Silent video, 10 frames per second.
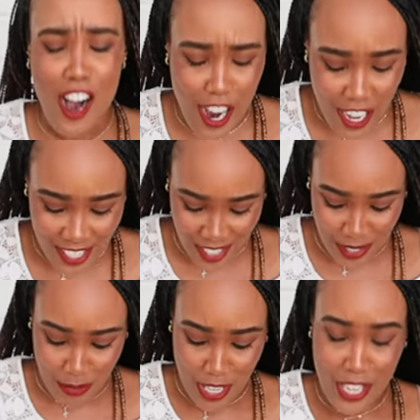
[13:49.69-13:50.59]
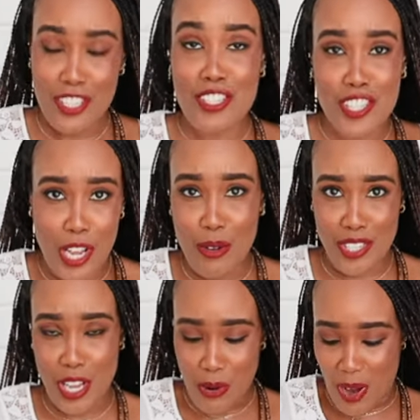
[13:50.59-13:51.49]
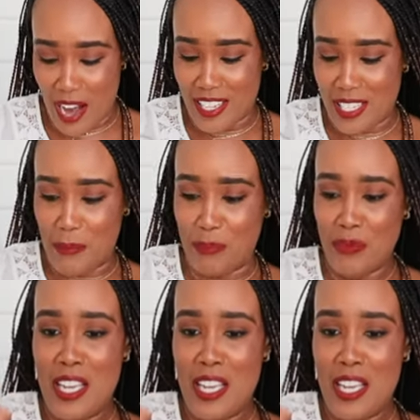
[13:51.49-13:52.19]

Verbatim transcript: awesome, so so awesome.